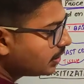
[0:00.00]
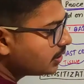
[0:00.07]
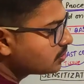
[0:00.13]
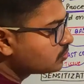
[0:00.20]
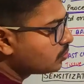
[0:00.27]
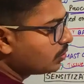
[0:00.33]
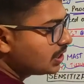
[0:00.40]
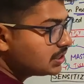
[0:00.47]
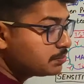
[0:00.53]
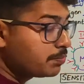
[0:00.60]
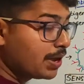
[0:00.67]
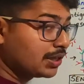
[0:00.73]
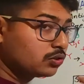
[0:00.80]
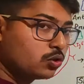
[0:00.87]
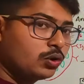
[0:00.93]
it is known as
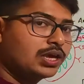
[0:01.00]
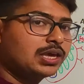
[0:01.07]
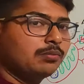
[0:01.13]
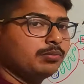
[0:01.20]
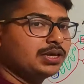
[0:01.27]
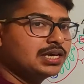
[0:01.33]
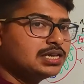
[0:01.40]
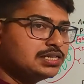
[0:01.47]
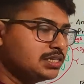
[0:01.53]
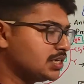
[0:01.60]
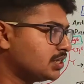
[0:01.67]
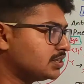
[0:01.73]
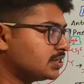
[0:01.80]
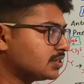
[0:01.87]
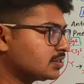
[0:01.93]
pathochemical
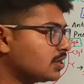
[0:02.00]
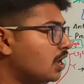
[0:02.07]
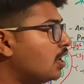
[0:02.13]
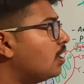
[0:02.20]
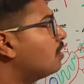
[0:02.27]
changes.